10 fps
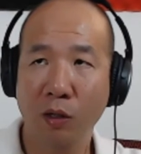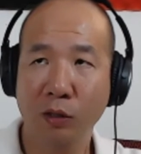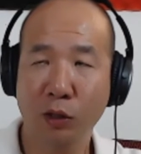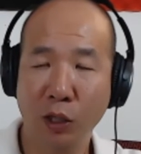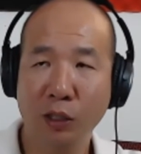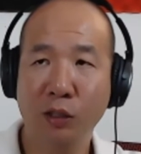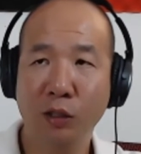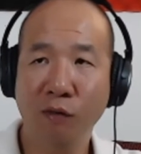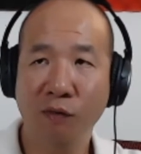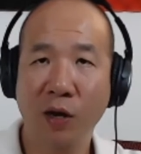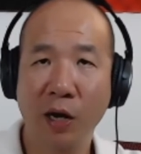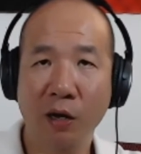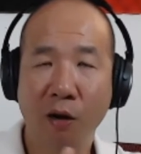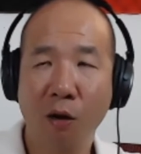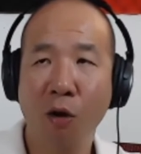just
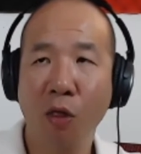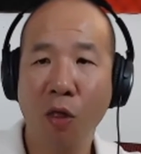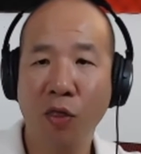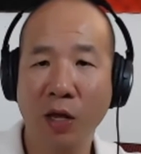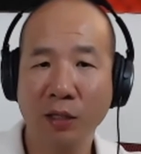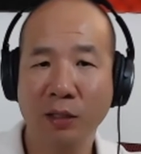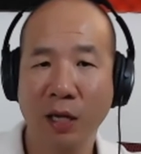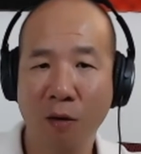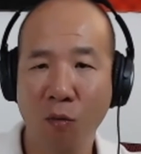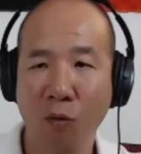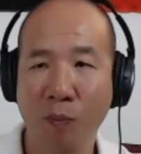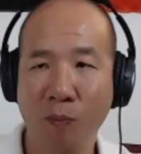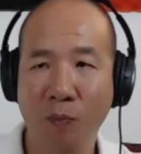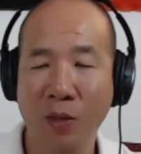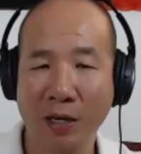define all the things
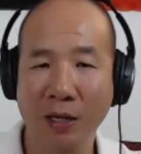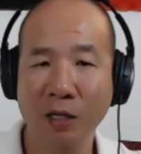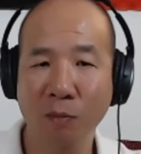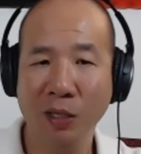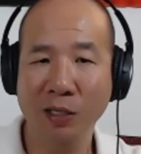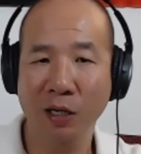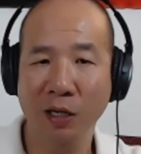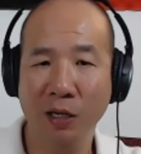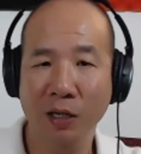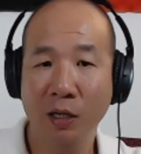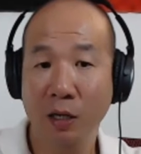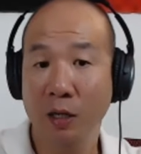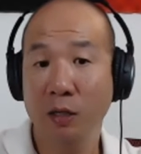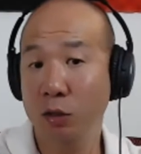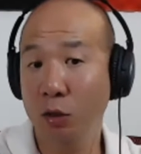that need to be done.
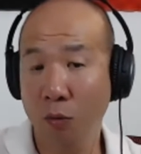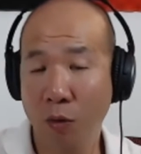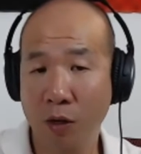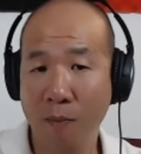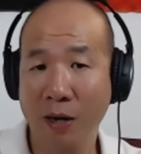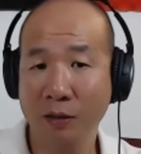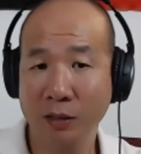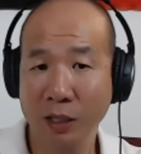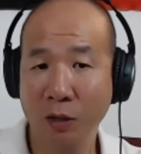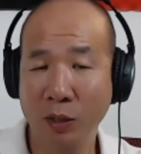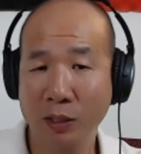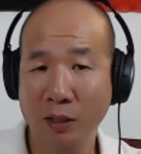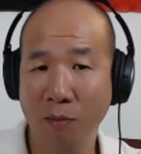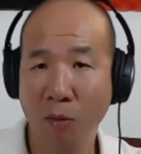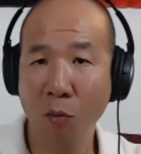Don't worry about sequence
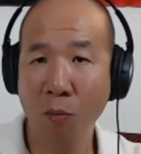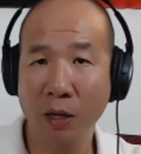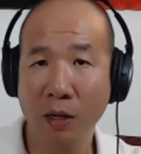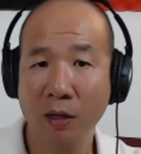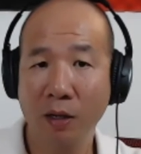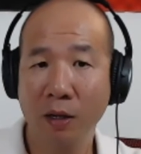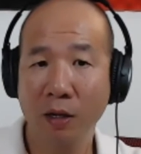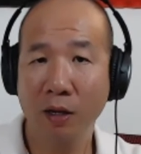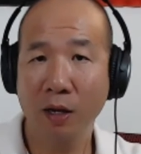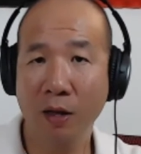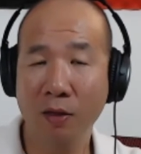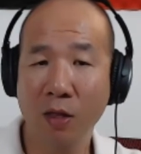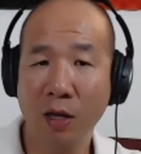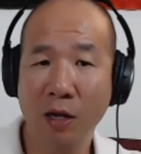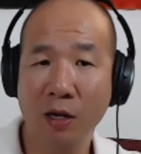at the moment. And
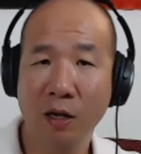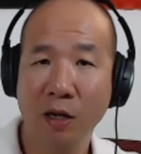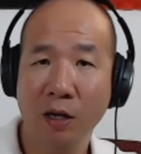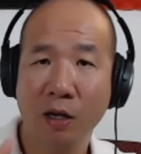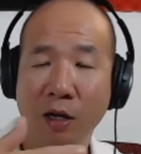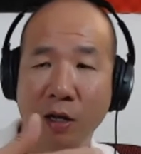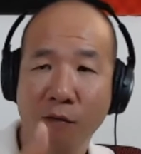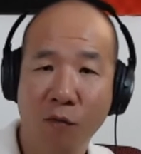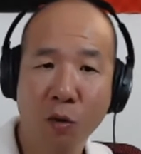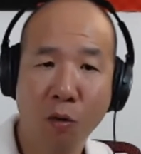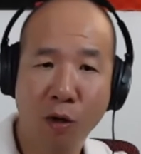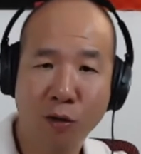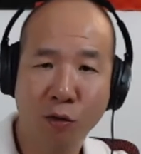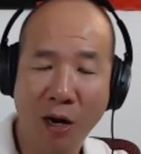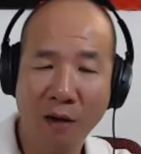then if you are
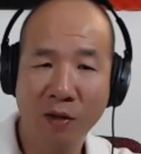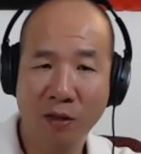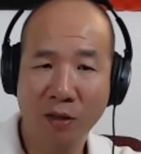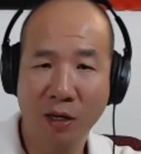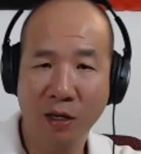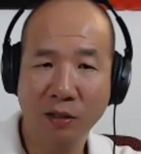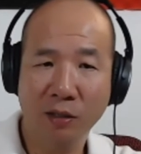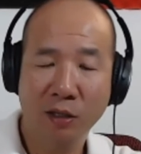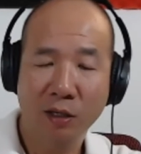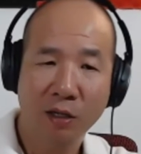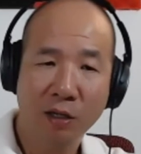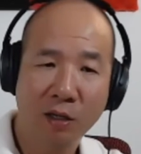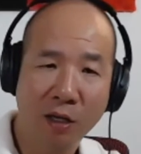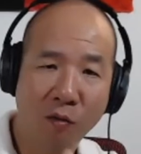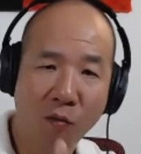driving things,
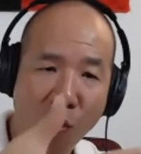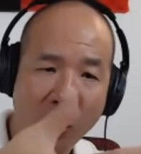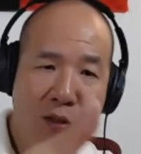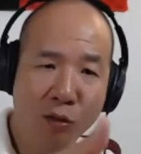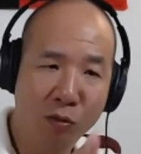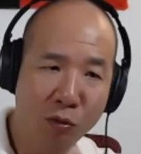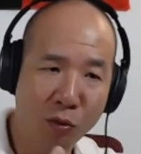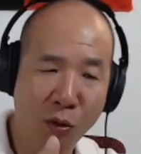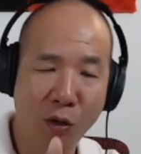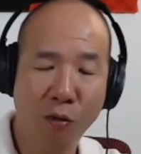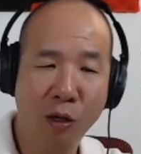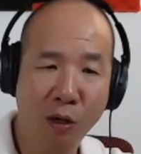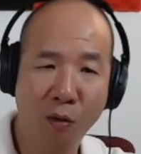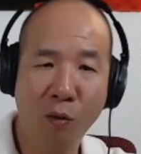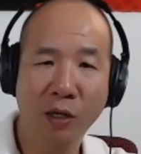then once you agree
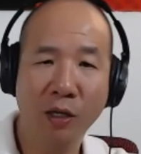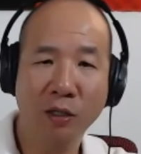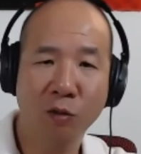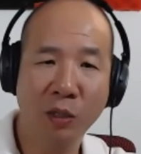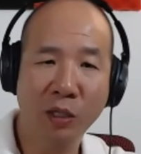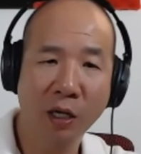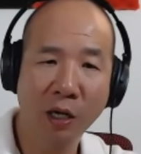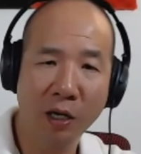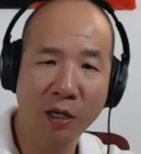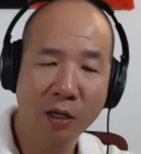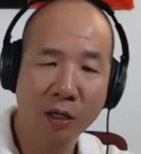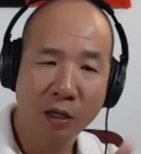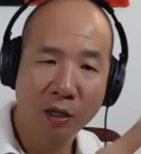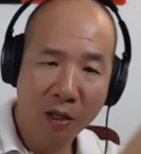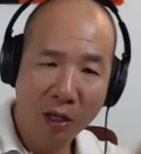on what needs to be done,
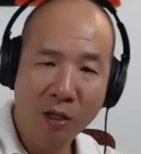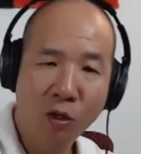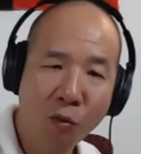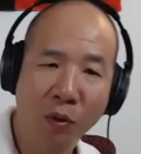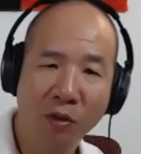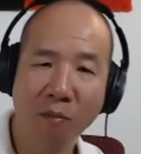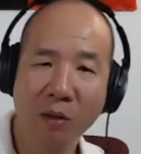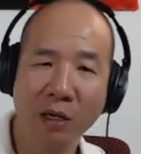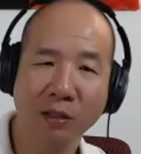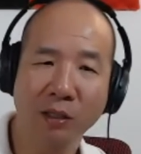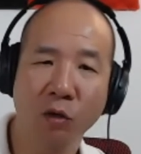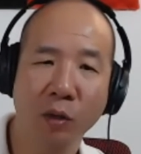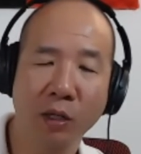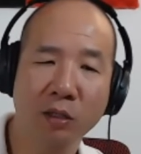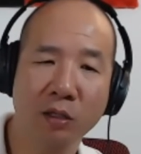then you put them in a
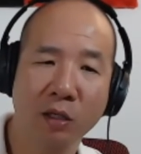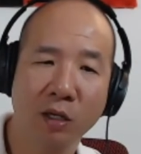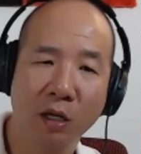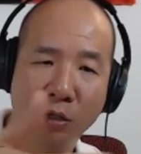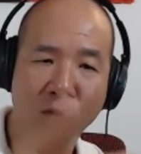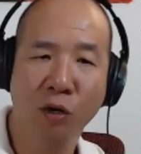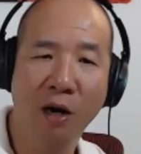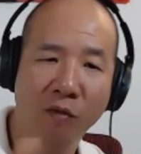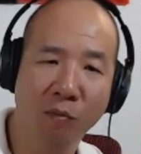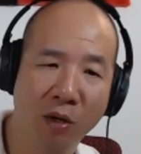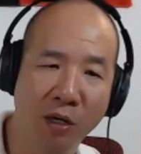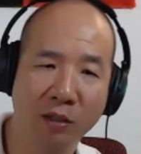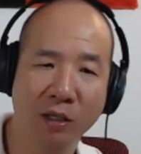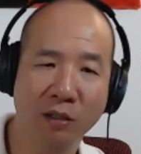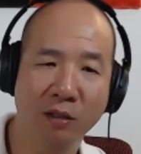sequence and drive the
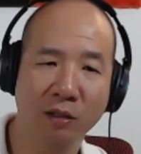process.